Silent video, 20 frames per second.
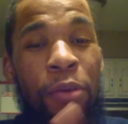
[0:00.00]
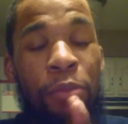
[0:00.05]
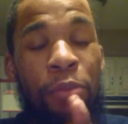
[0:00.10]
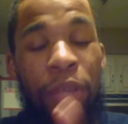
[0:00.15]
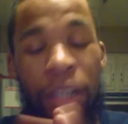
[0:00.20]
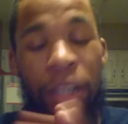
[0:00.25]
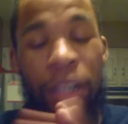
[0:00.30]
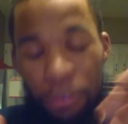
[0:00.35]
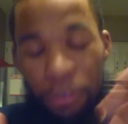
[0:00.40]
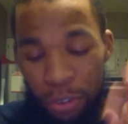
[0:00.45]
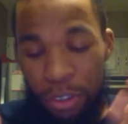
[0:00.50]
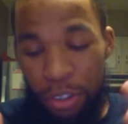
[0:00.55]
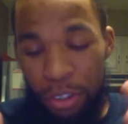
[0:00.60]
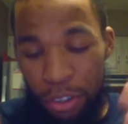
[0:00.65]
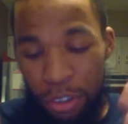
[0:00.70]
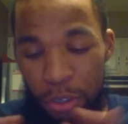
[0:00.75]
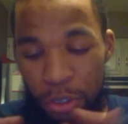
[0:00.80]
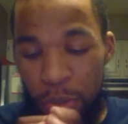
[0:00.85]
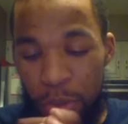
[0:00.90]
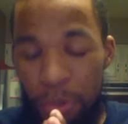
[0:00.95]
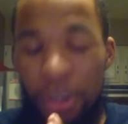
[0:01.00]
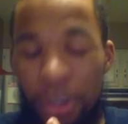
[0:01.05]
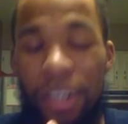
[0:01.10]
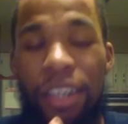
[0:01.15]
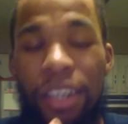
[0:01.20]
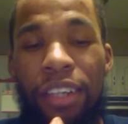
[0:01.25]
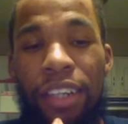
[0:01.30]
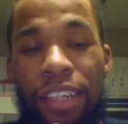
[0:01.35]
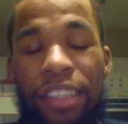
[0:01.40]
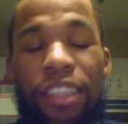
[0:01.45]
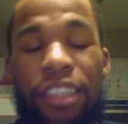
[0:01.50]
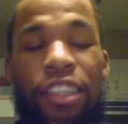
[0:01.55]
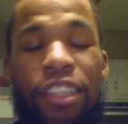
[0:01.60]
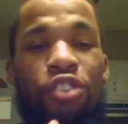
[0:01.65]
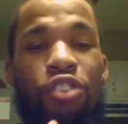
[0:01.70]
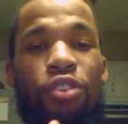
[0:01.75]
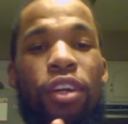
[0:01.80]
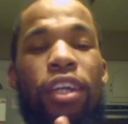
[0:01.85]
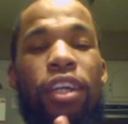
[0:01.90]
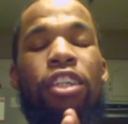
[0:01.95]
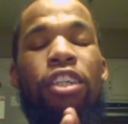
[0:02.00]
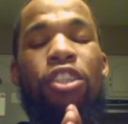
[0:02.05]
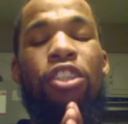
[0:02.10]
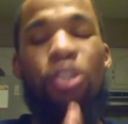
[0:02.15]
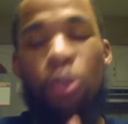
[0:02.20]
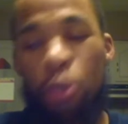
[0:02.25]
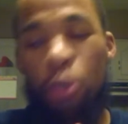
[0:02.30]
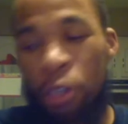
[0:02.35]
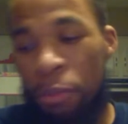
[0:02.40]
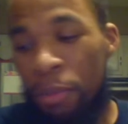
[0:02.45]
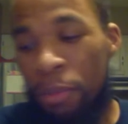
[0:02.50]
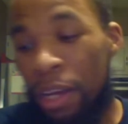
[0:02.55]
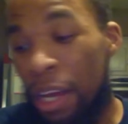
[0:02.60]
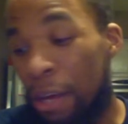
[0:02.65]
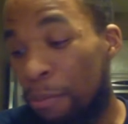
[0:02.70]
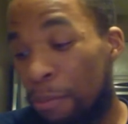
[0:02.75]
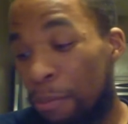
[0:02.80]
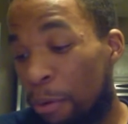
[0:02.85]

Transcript: Without further ado, let's get straight into it, man.